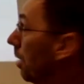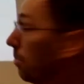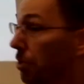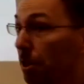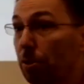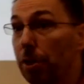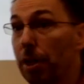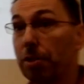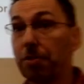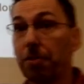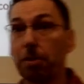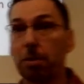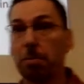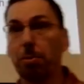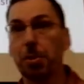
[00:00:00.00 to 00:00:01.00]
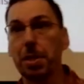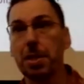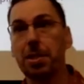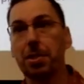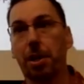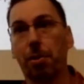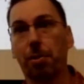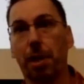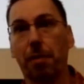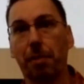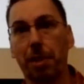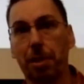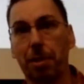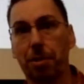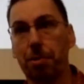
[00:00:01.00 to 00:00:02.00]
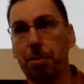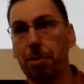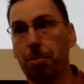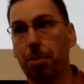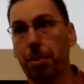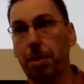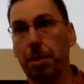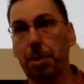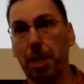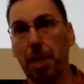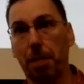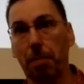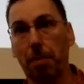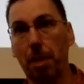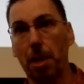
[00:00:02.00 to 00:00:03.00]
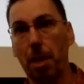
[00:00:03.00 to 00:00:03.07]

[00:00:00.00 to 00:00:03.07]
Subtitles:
Generally, I was fairly pleased. I don't have any issues with the exam.